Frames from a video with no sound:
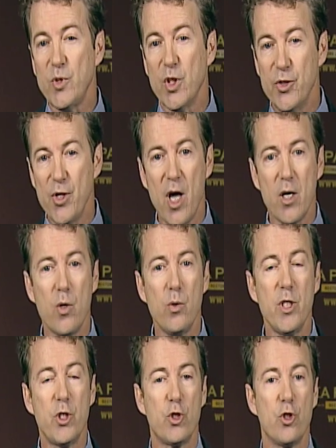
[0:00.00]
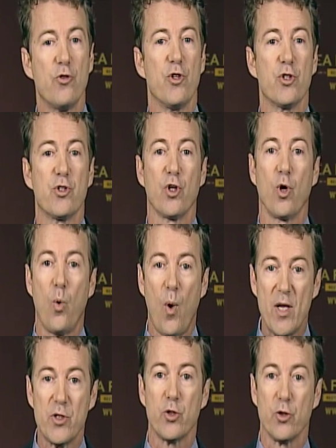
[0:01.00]
Not only should the
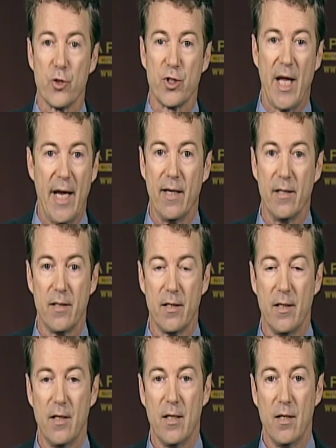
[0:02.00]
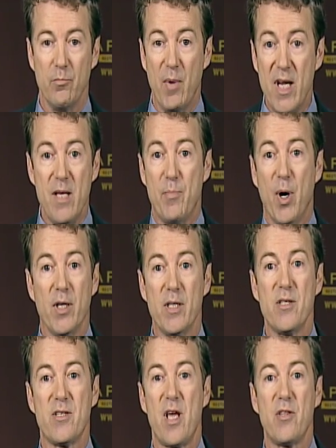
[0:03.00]
sequester stand, many
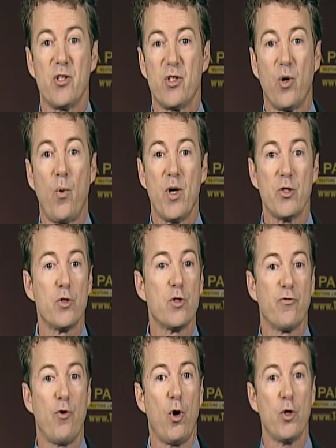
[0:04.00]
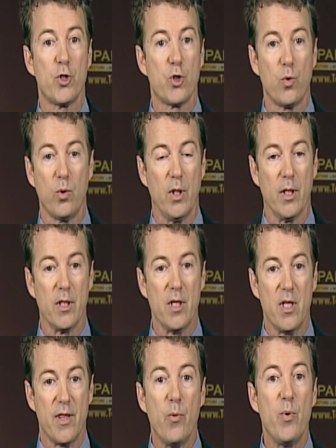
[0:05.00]
pundits say the sequester is far short,
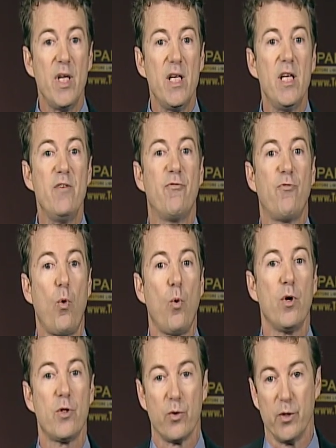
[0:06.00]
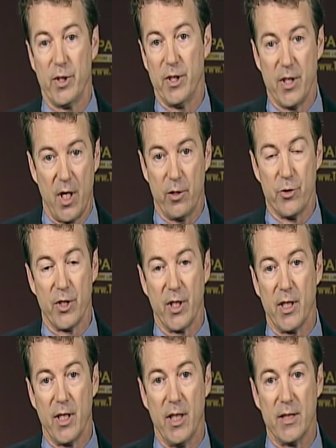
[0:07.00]
that we need $4 trillion in
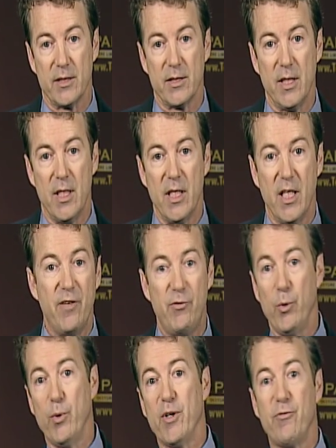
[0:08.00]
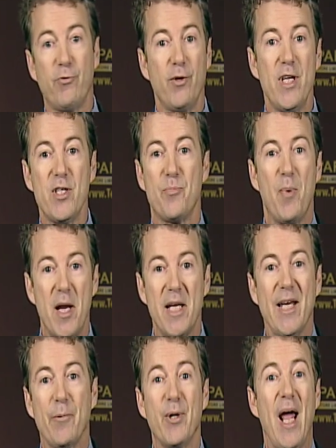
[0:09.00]
cuts. If you were to freeze
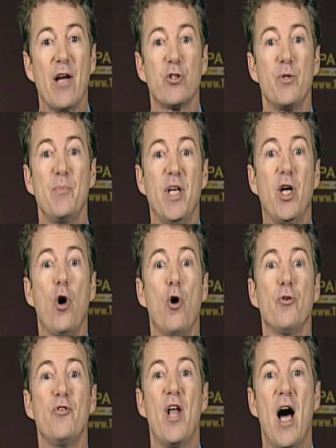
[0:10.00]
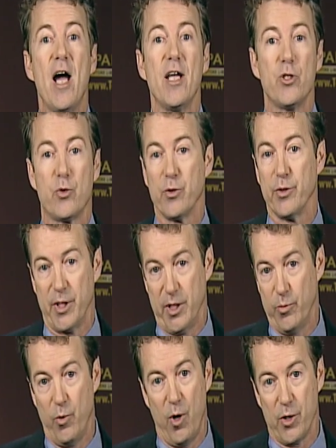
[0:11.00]
spending, it would actually be called $9 trillion
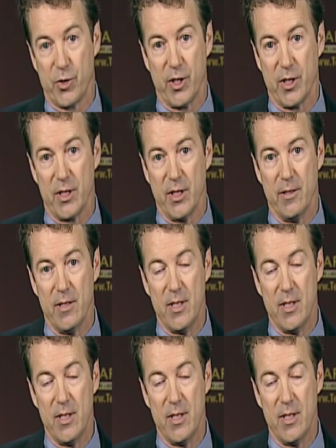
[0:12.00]
in Washington.